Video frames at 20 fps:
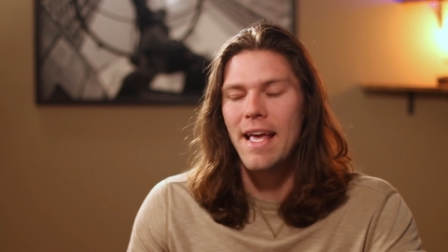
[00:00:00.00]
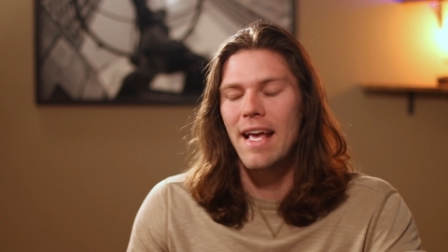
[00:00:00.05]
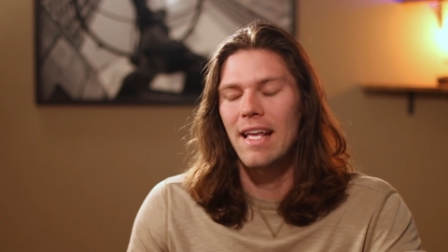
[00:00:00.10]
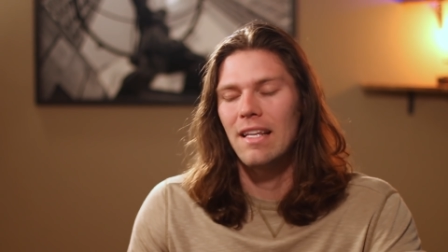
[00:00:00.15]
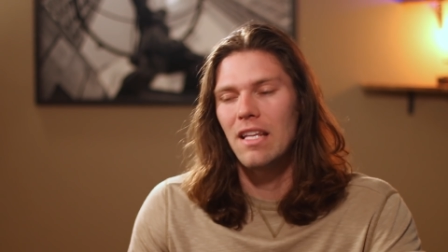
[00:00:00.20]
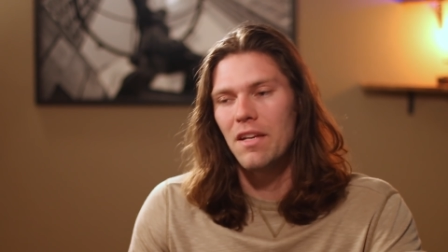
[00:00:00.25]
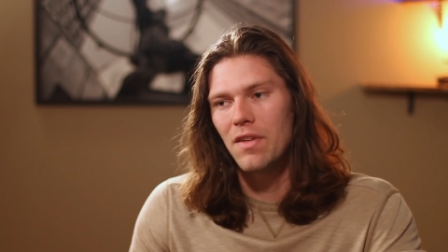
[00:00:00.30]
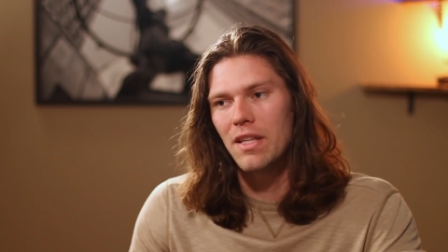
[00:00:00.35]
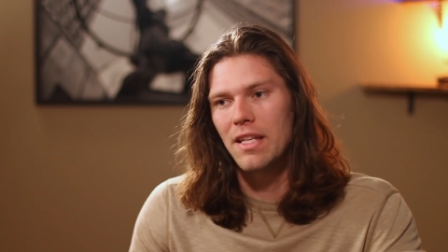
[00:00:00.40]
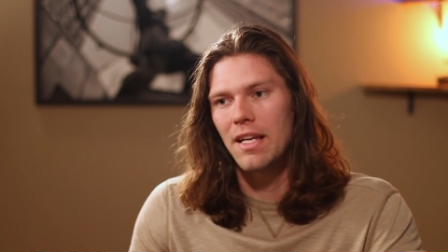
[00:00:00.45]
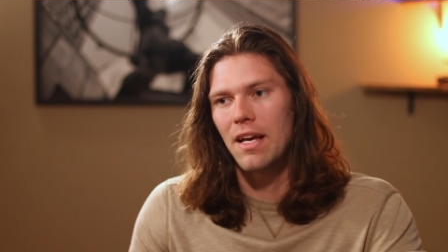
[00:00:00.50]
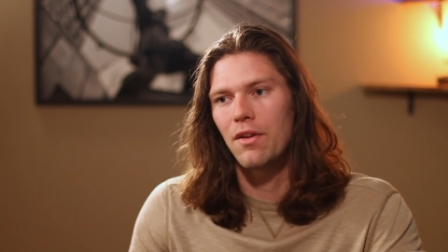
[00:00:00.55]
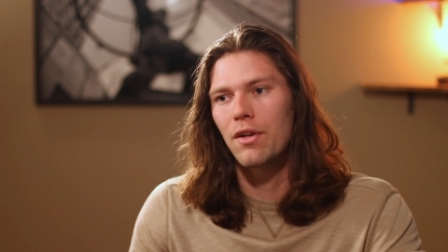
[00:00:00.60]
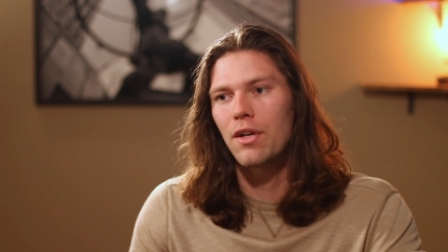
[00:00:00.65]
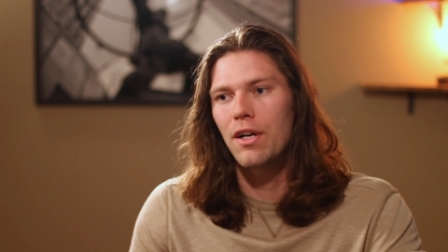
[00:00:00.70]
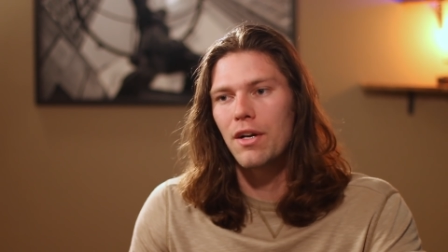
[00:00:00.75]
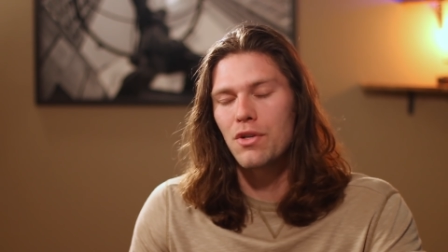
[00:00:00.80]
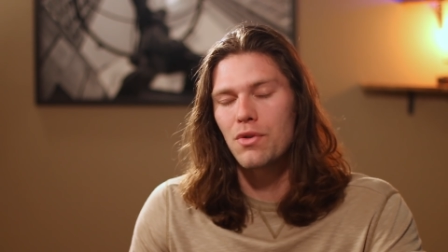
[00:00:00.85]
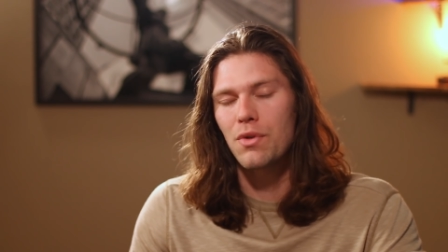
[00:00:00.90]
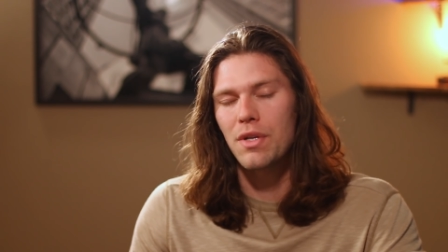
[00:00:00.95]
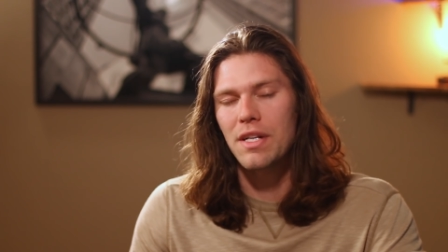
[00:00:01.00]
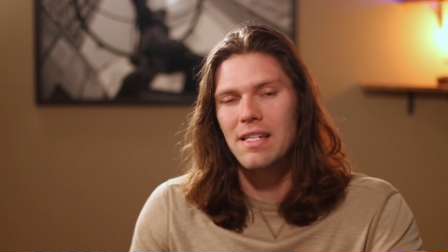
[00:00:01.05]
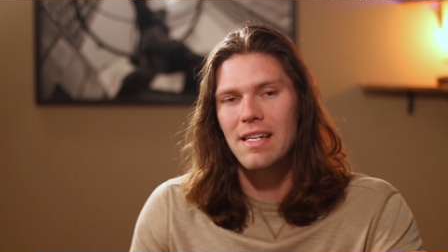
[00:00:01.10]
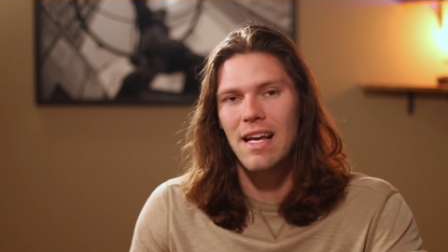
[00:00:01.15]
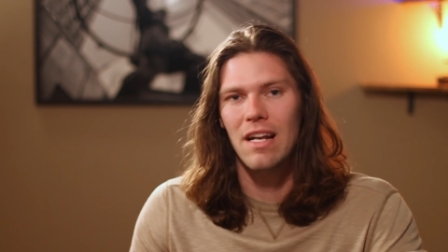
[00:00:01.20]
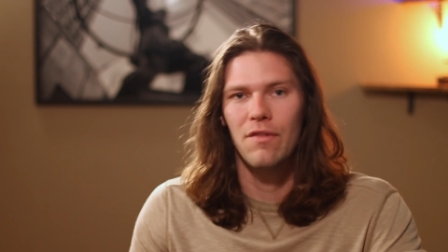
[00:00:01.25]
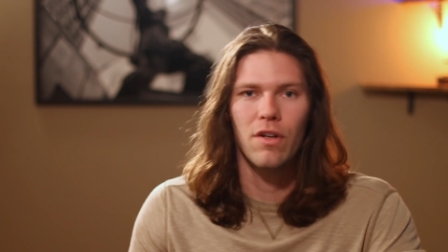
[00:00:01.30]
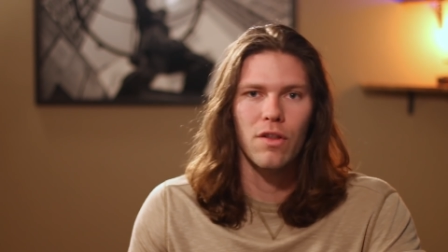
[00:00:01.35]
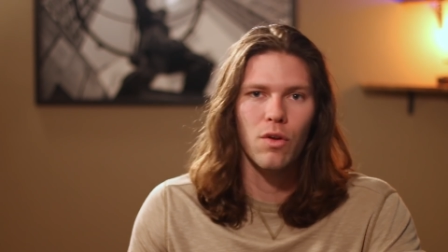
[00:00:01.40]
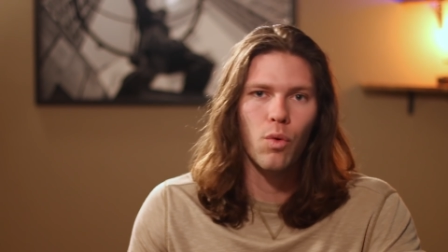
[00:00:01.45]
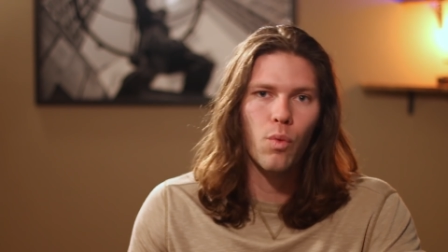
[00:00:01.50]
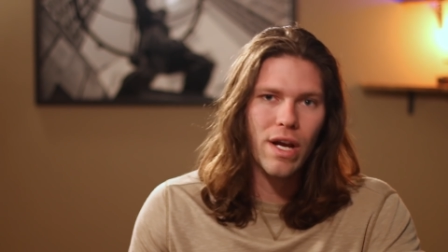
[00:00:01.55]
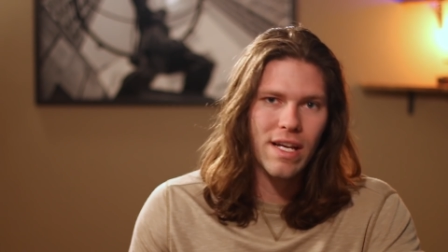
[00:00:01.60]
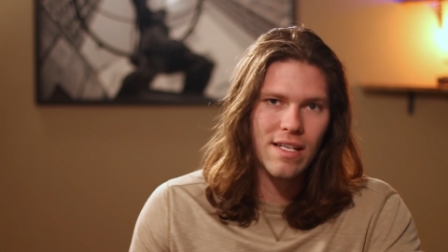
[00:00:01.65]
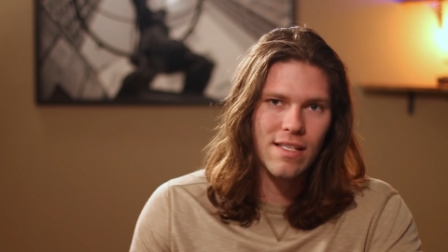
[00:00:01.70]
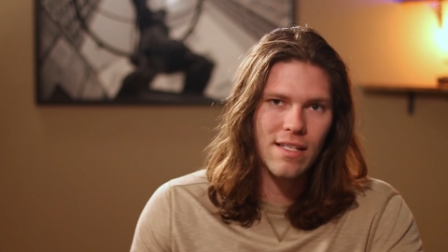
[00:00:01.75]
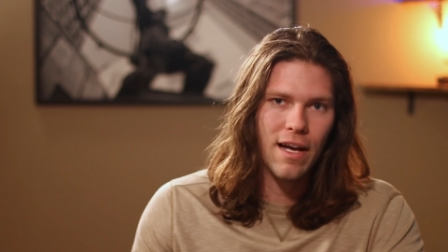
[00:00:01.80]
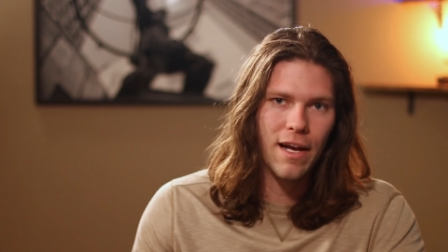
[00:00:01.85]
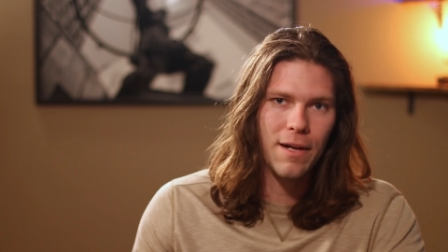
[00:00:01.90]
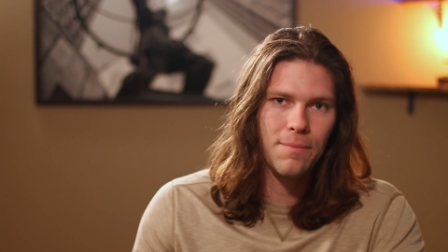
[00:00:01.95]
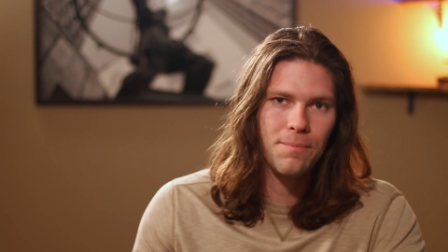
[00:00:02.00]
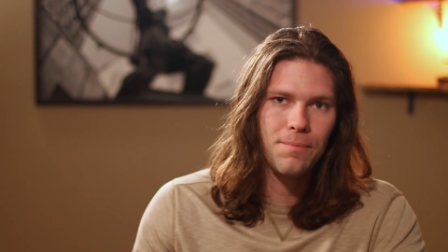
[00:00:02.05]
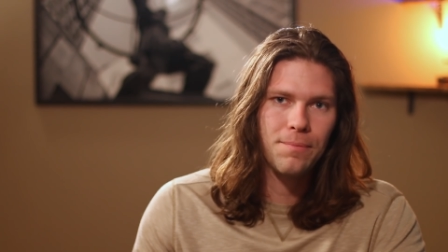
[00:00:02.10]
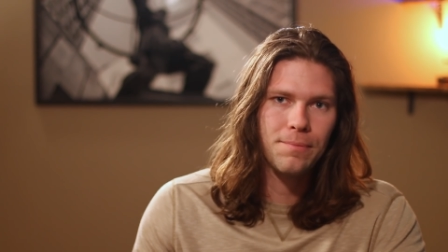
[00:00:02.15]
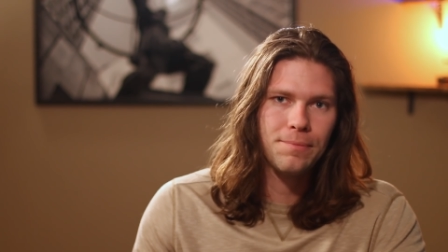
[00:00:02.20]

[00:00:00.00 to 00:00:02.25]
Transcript: and leaving the other countries kind of on the wayside.